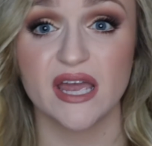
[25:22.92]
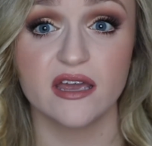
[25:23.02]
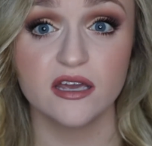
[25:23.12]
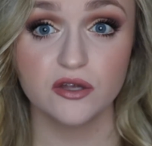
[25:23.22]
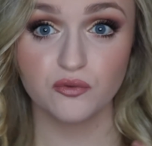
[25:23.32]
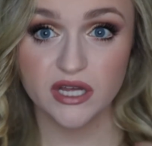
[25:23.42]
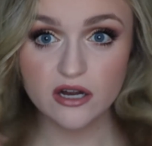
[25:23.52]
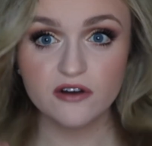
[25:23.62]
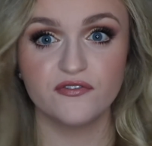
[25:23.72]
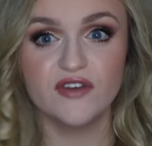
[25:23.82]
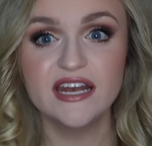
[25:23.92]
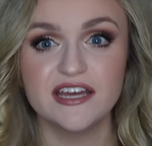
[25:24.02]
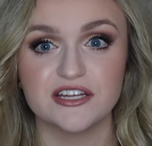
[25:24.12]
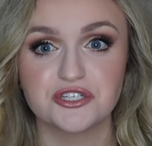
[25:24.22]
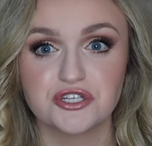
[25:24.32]
And we are
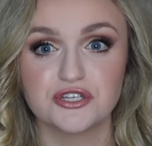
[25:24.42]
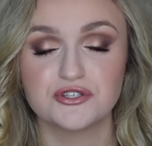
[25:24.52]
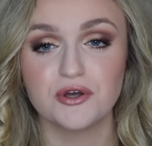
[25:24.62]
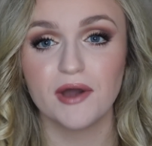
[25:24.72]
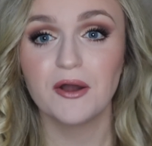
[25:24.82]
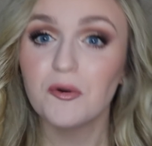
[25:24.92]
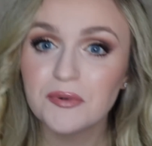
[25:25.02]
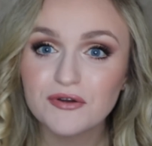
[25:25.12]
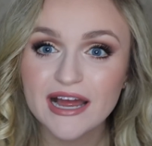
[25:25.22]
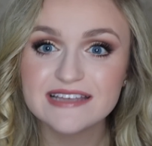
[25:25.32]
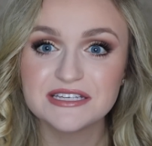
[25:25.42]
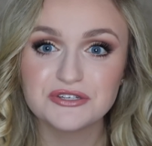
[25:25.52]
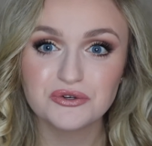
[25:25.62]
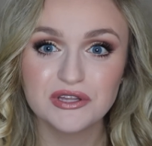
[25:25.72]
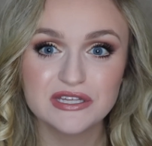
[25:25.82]
finished. So I hope you guys
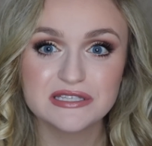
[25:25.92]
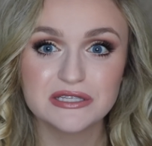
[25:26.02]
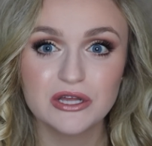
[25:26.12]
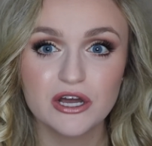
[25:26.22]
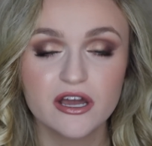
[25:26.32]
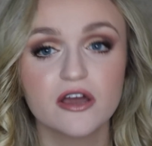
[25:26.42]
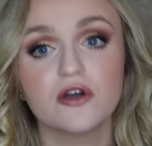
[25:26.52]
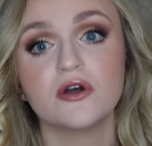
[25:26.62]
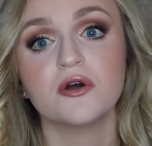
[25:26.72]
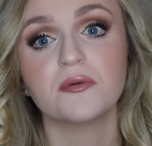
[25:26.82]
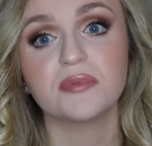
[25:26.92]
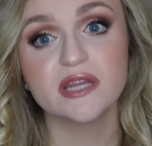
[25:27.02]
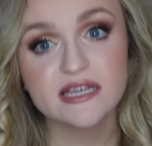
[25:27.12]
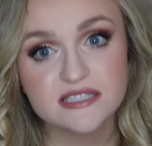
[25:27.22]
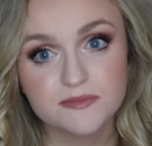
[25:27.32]
enjoyed this look.
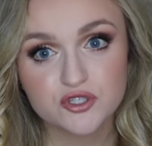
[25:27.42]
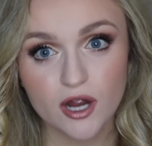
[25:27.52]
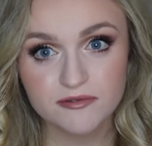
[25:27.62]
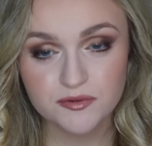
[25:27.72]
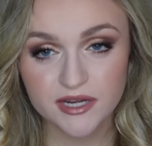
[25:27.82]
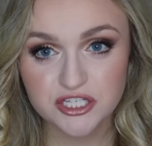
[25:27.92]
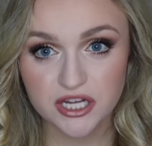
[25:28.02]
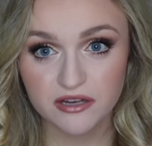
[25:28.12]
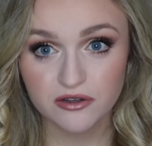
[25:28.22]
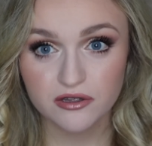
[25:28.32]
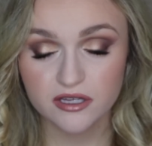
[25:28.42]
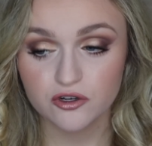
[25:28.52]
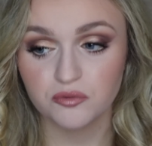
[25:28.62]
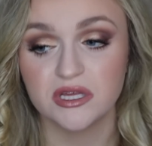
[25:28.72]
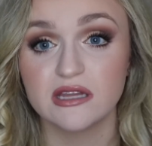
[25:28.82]
Please subscribe to my channel.
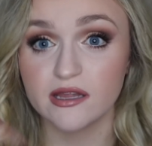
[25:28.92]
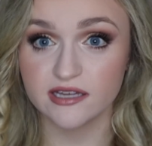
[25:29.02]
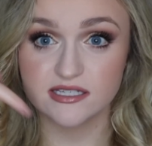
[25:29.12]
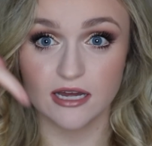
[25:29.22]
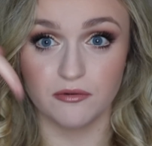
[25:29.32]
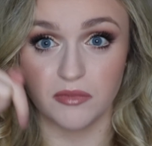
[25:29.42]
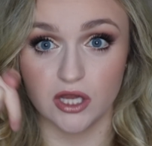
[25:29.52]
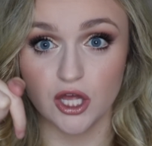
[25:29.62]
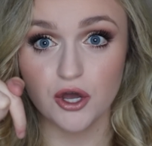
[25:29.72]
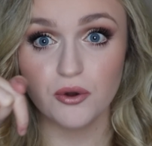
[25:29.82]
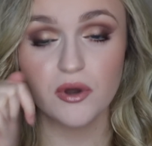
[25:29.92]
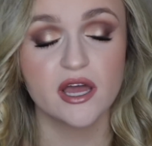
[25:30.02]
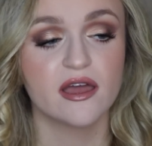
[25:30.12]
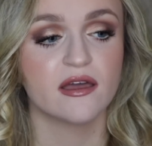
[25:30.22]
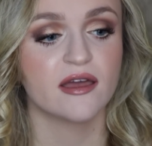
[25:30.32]
It'll be linked down below.
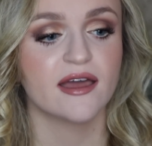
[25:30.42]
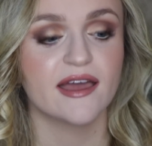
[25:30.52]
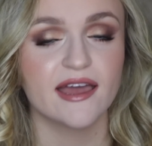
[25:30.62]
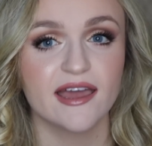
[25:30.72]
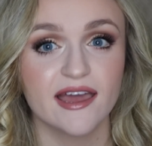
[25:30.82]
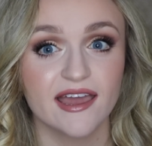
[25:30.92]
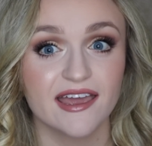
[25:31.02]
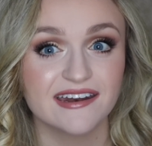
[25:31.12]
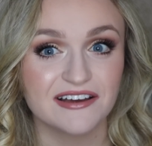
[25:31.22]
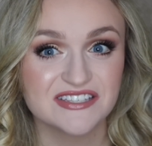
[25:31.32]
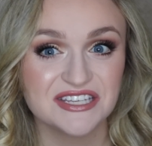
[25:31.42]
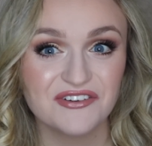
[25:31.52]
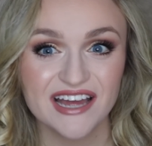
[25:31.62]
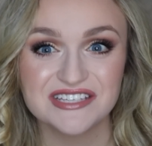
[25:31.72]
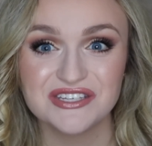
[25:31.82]
And I'll see
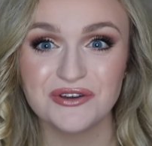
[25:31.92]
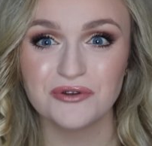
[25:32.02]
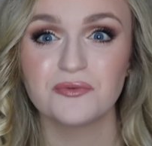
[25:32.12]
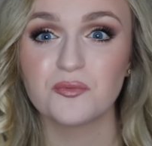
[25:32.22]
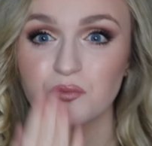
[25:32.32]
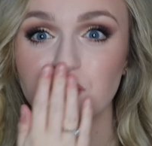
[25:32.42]
you guys soon.